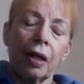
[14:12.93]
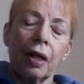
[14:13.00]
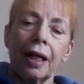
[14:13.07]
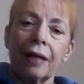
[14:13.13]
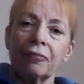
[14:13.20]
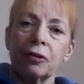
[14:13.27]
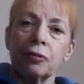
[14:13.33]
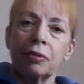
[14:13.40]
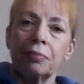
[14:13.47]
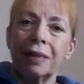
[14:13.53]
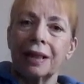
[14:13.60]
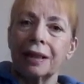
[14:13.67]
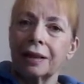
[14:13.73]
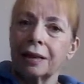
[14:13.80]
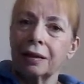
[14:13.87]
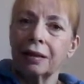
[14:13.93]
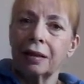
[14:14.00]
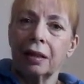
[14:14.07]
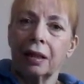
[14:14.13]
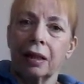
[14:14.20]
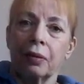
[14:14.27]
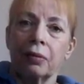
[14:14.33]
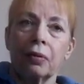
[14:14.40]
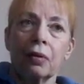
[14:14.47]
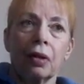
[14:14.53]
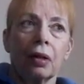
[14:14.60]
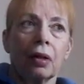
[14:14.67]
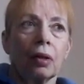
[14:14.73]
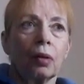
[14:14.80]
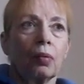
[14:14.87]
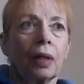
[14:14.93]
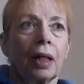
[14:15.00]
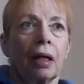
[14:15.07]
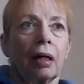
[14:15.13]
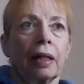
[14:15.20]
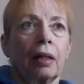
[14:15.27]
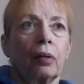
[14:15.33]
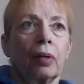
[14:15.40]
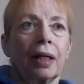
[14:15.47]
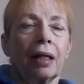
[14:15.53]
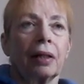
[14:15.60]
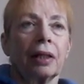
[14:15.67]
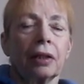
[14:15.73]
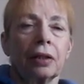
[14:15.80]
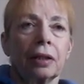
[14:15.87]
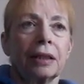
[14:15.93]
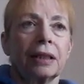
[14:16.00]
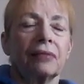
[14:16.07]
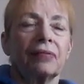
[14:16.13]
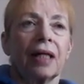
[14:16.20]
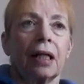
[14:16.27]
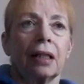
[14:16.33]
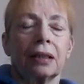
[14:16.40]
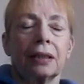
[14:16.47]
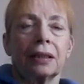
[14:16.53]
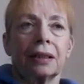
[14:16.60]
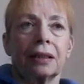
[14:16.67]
I have to admit that, you know, when I heard of that,